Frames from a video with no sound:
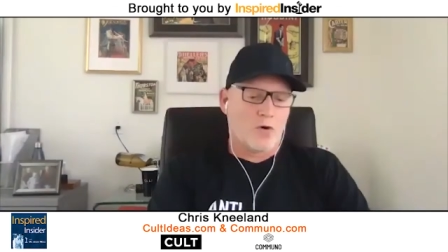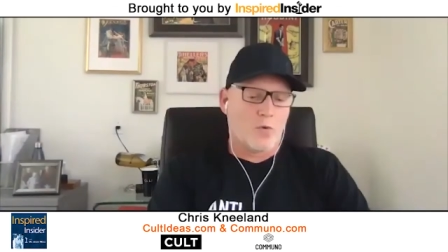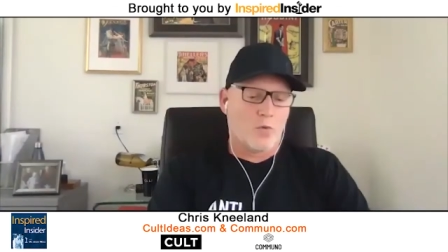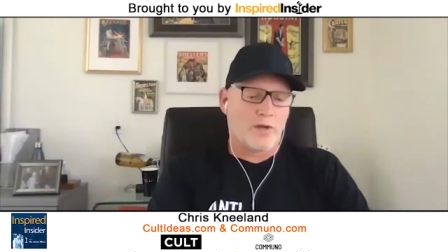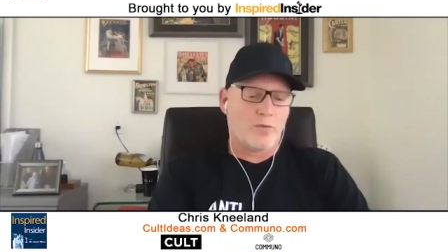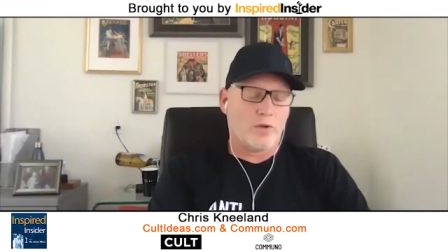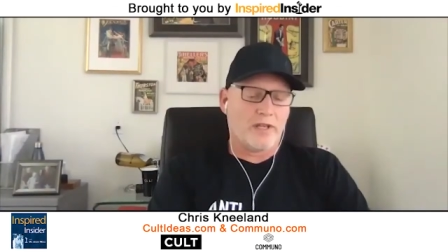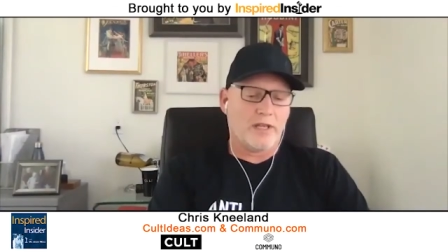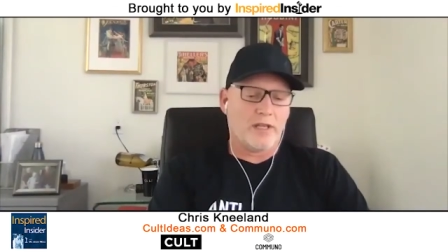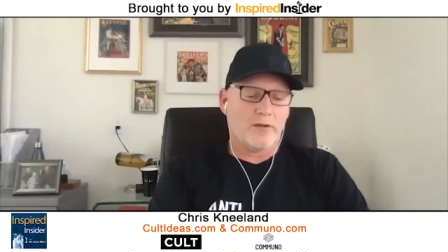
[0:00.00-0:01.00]
when
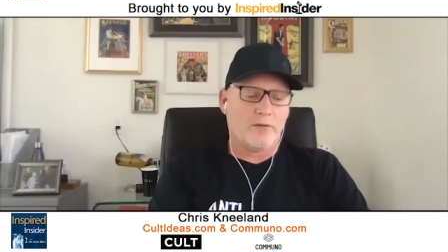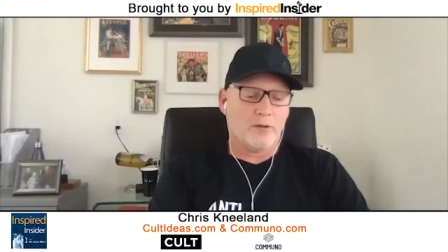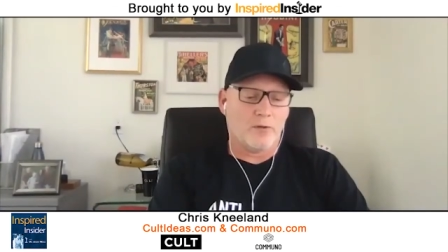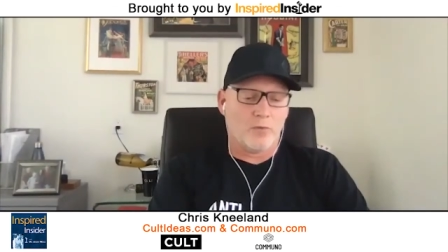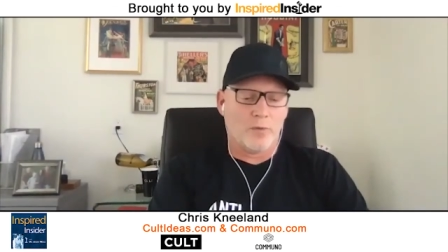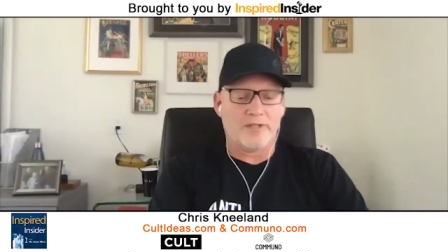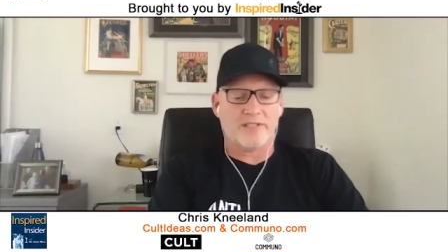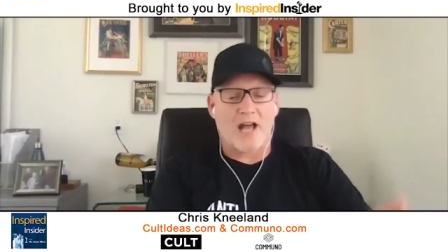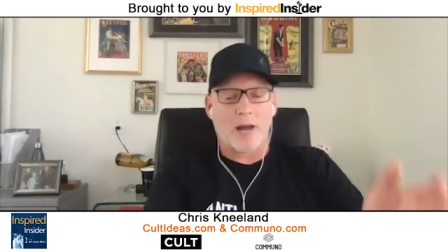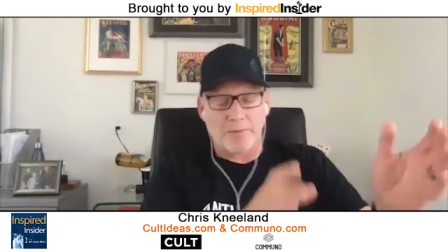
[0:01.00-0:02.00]
we
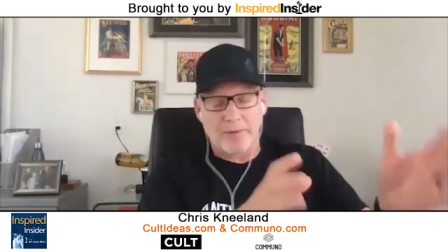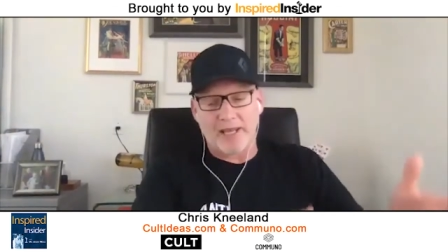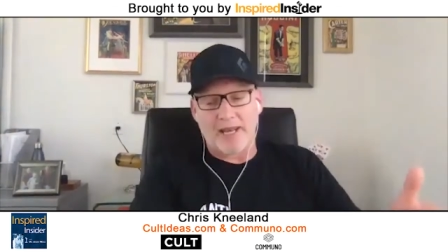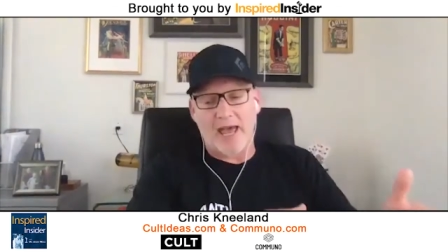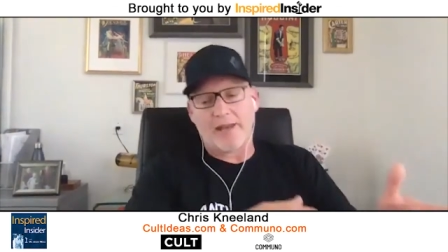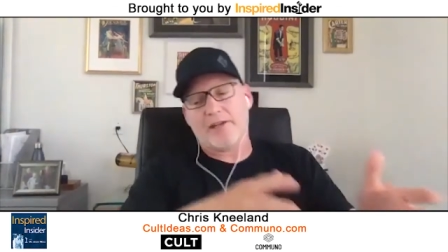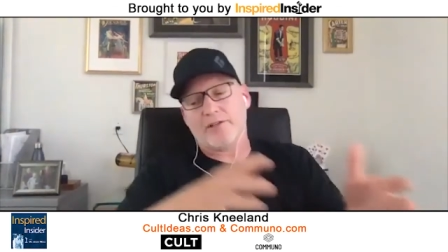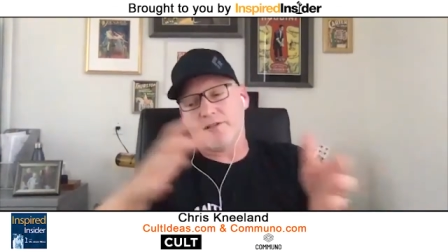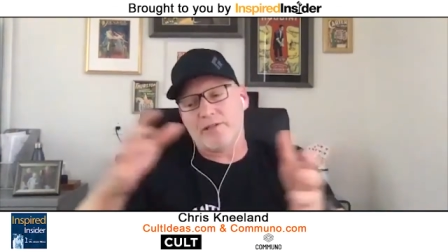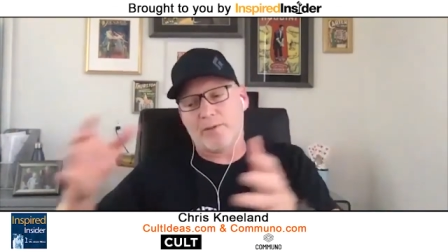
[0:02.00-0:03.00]
stopped being an ad
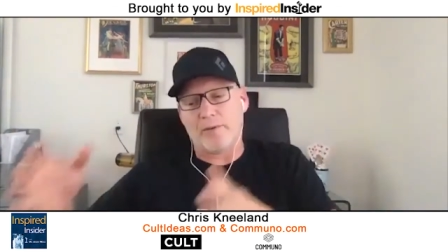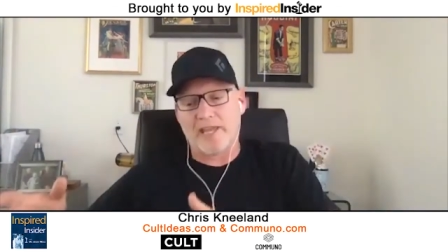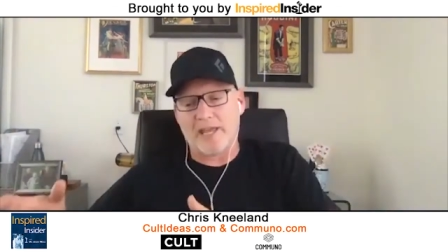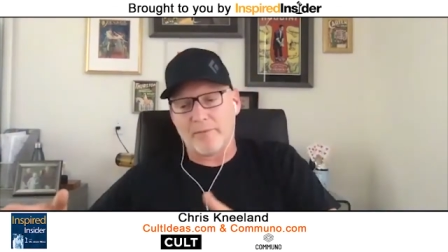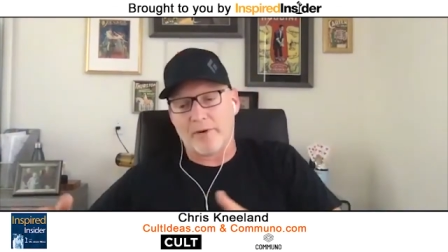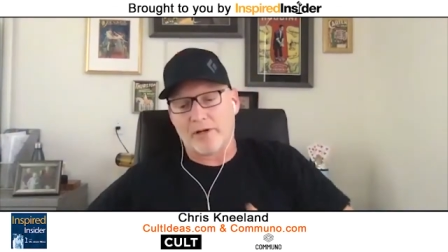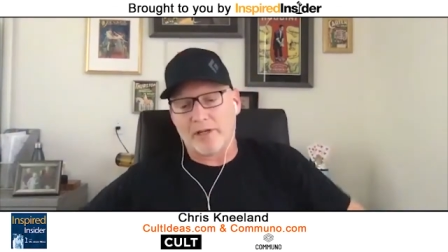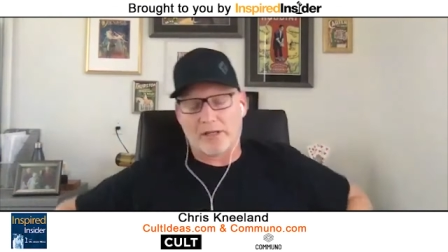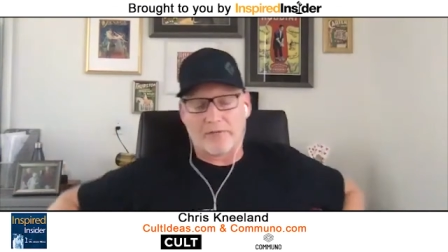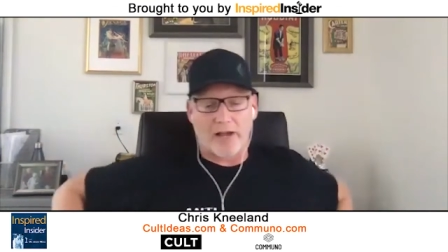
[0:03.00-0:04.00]
agency and we became a
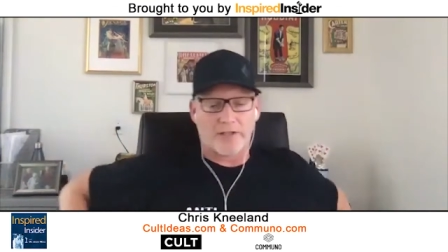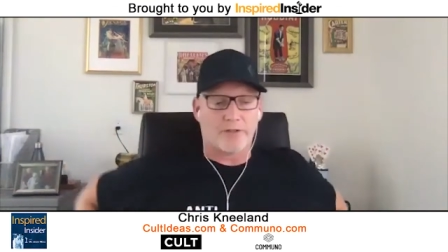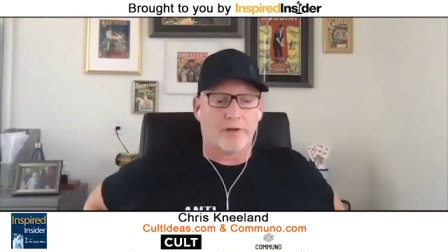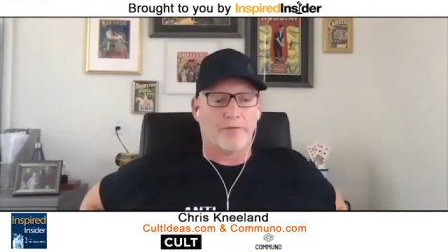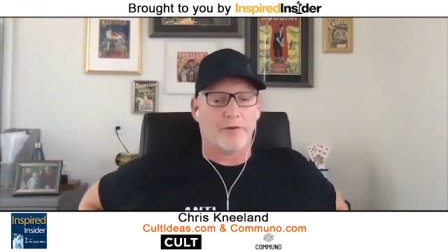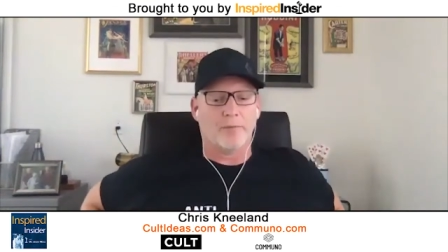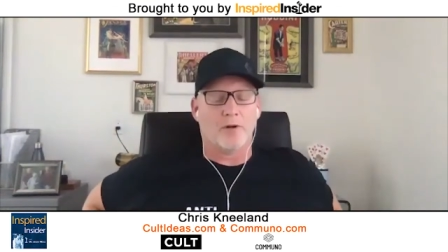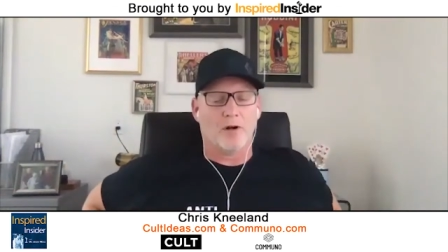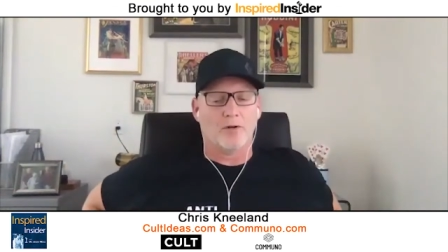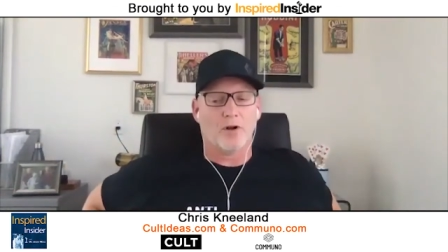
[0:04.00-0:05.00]
marketing advisory firm
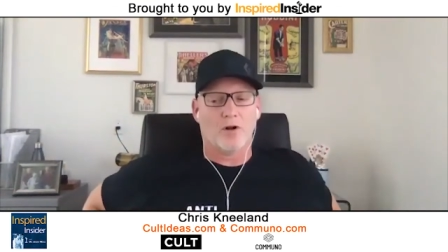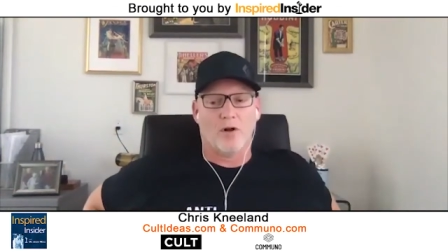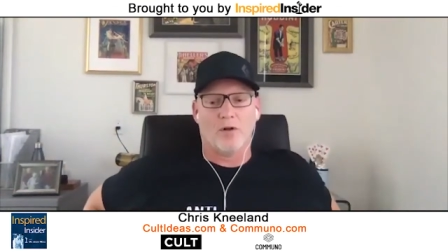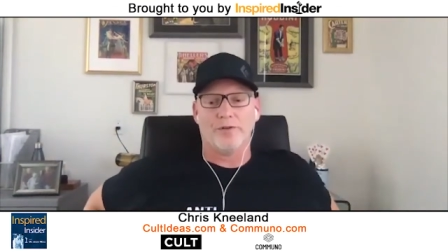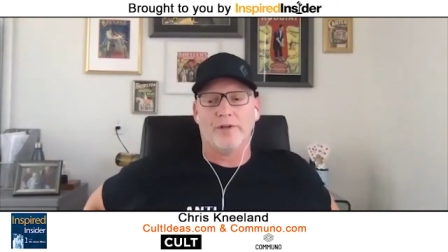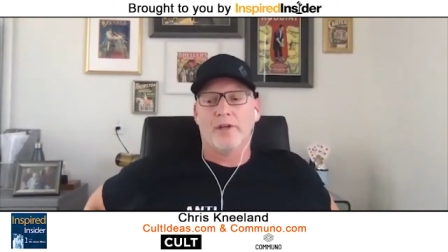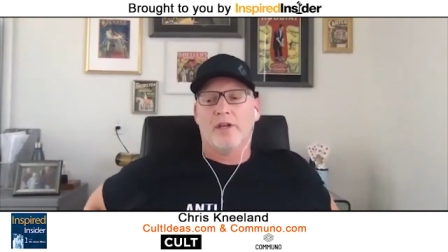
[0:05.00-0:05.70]
called Cult,